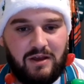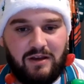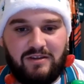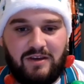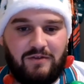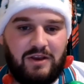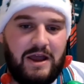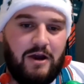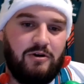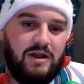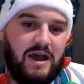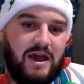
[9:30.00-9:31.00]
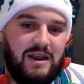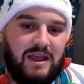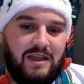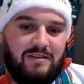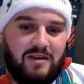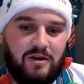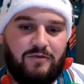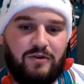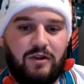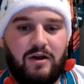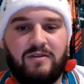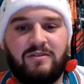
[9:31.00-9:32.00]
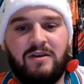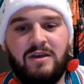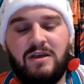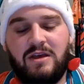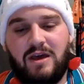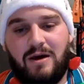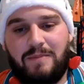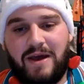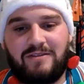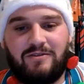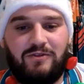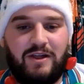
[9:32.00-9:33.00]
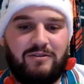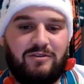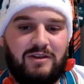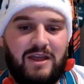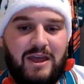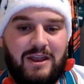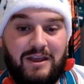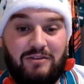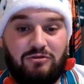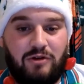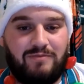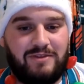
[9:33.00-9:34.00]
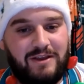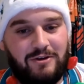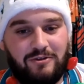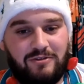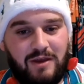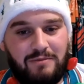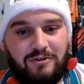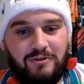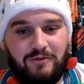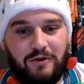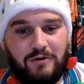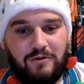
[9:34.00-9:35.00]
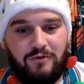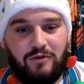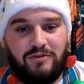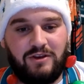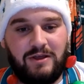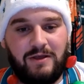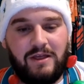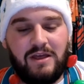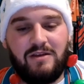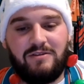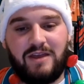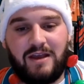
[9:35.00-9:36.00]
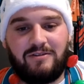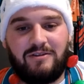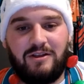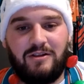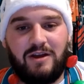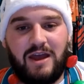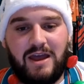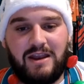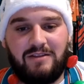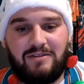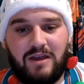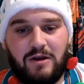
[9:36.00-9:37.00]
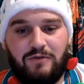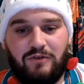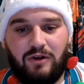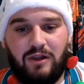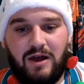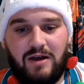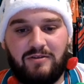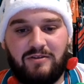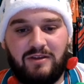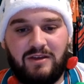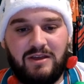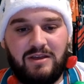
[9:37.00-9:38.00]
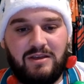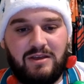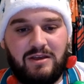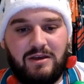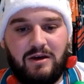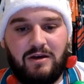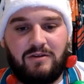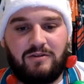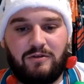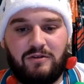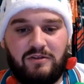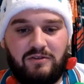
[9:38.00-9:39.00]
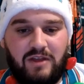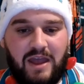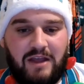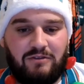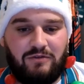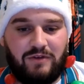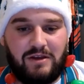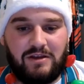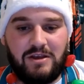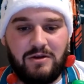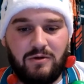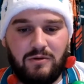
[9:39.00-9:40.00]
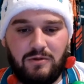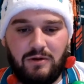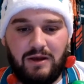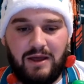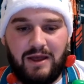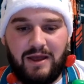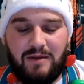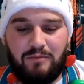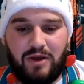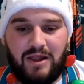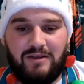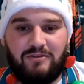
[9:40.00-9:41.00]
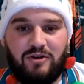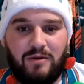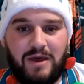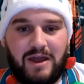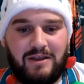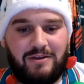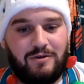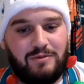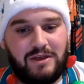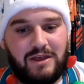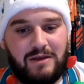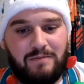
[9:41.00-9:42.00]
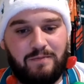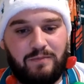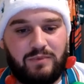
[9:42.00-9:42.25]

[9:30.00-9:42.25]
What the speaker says: Xavier Howard had a tackle for a loss, a pass deflection, and a dropped interception. Very unfortunate. Zach Sealer had a tackle for a loss. So did Andrew Van Ginkle. And Bradley Chubb had a QB hit.